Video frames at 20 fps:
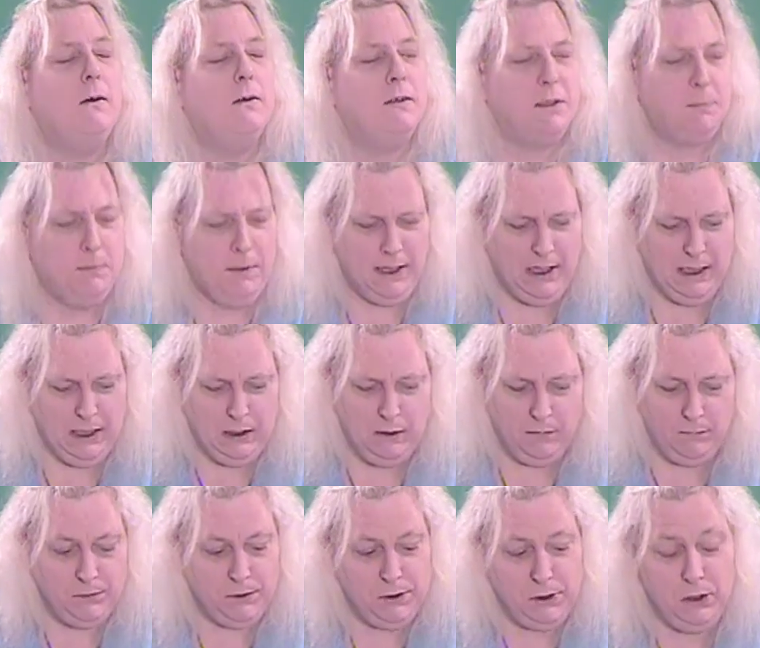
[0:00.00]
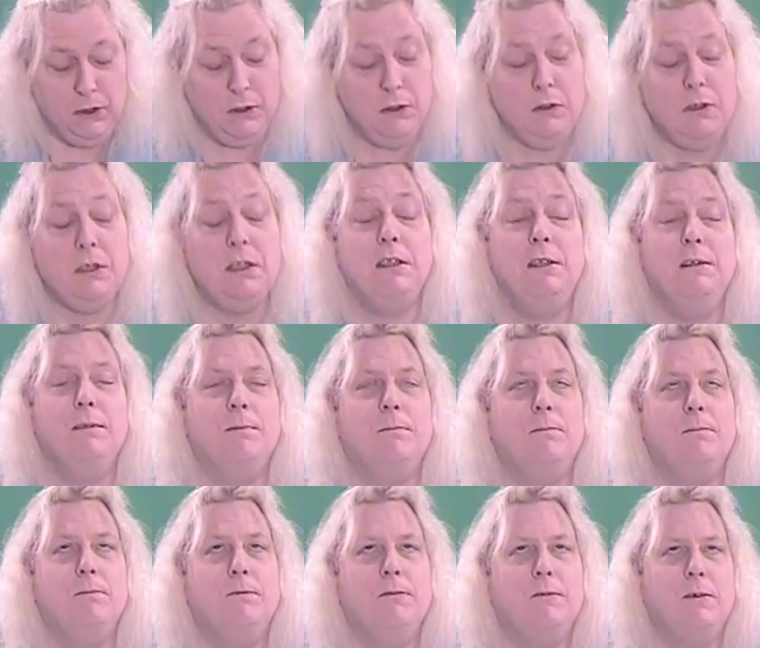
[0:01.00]
speaking of loose,
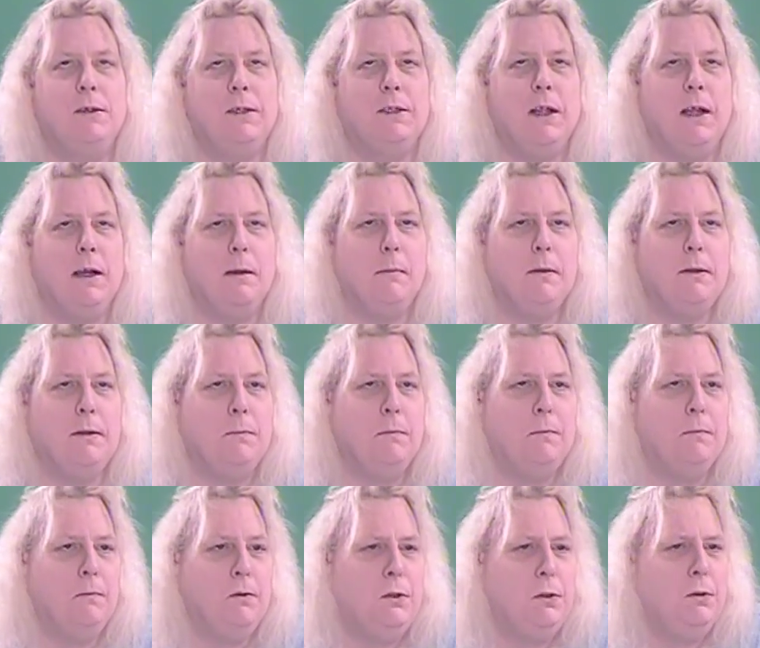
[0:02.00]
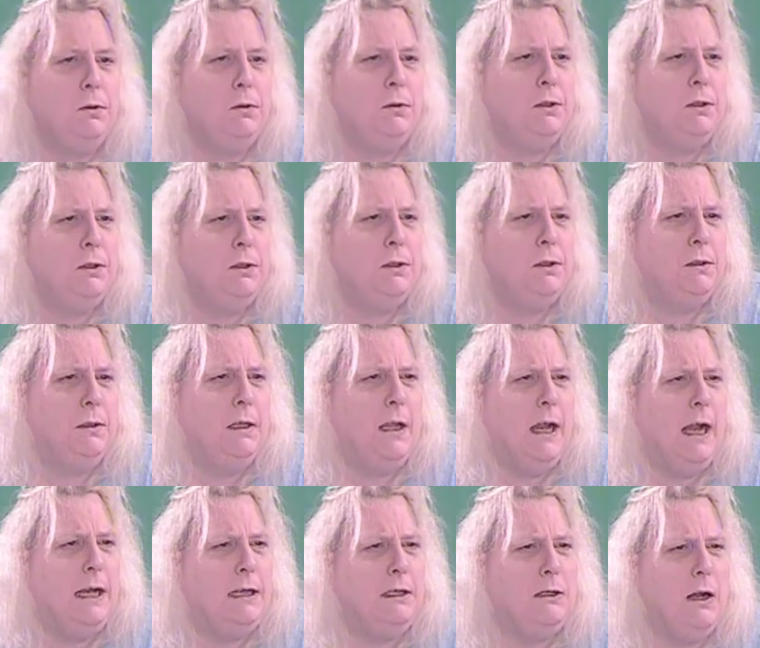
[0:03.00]

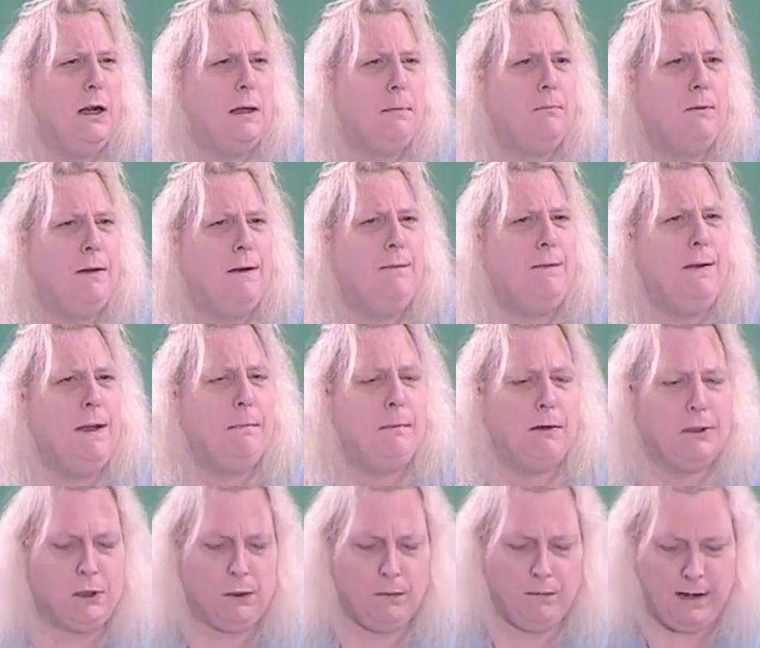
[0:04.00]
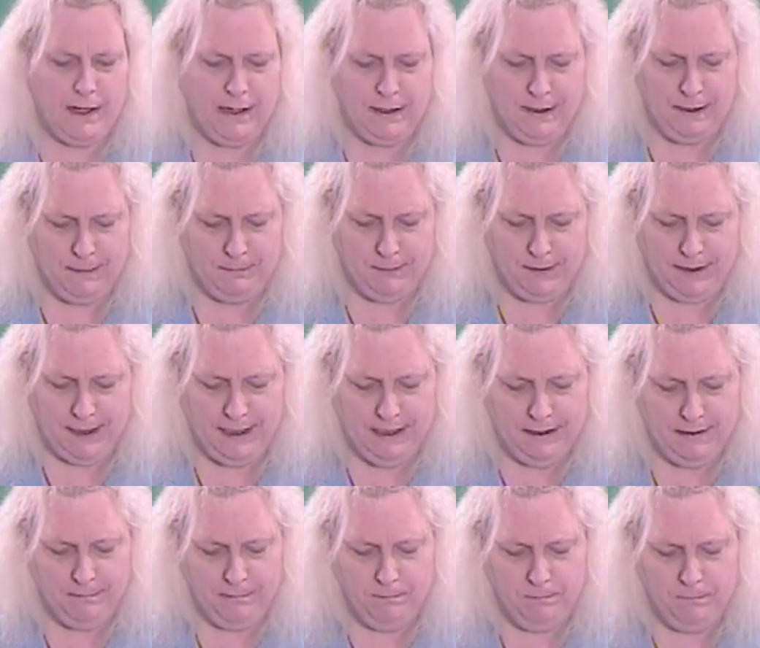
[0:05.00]
I talked briefly about your violin plan.